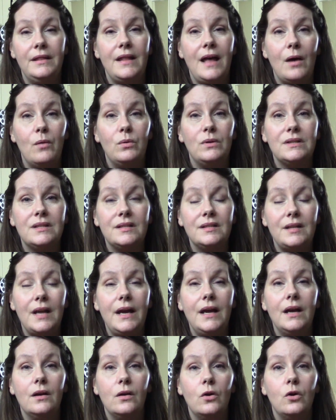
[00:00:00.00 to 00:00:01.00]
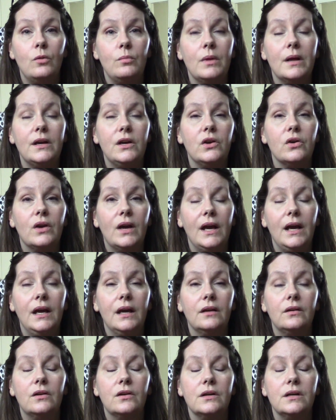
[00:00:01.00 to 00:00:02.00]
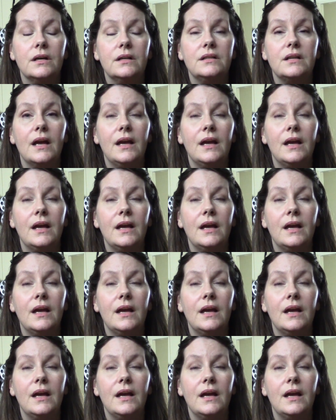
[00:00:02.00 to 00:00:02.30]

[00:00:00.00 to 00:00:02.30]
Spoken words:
that will stay at home, like your canned goods,